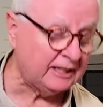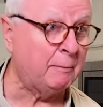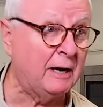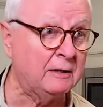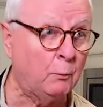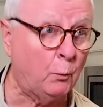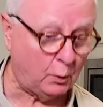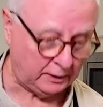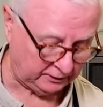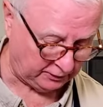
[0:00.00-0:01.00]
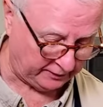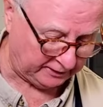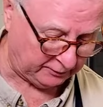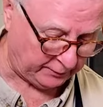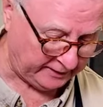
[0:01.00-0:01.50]
at about
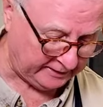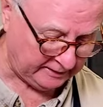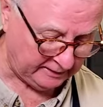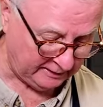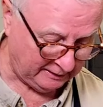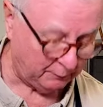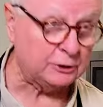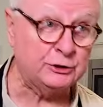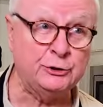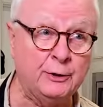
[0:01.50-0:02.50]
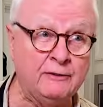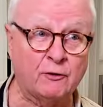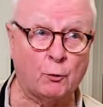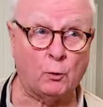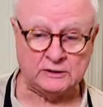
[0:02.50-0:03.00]
133. We're shooting for
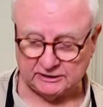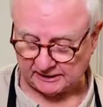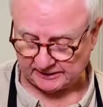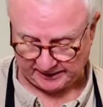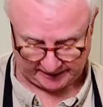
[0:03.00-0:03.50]
160